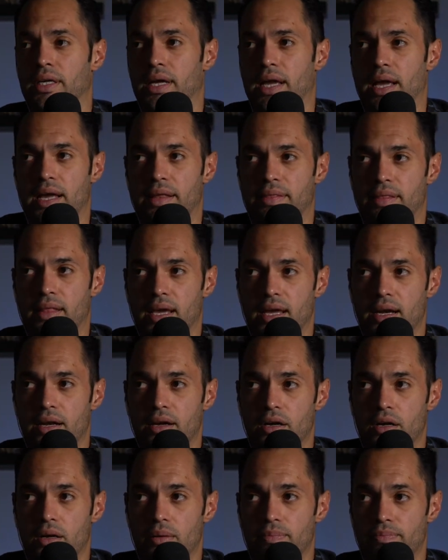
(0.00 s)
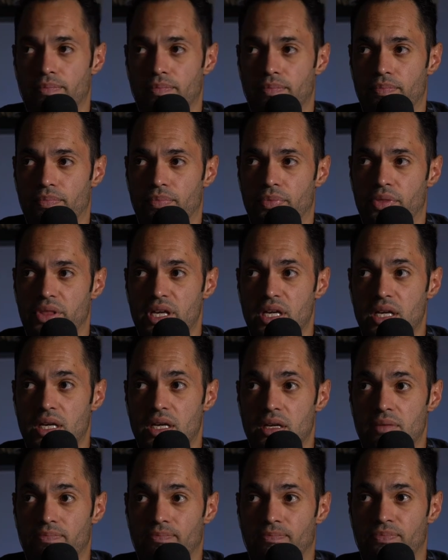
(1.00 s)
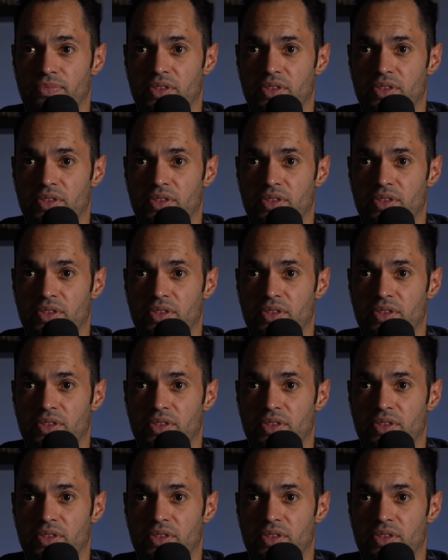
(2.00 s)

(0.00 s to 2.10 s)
And then the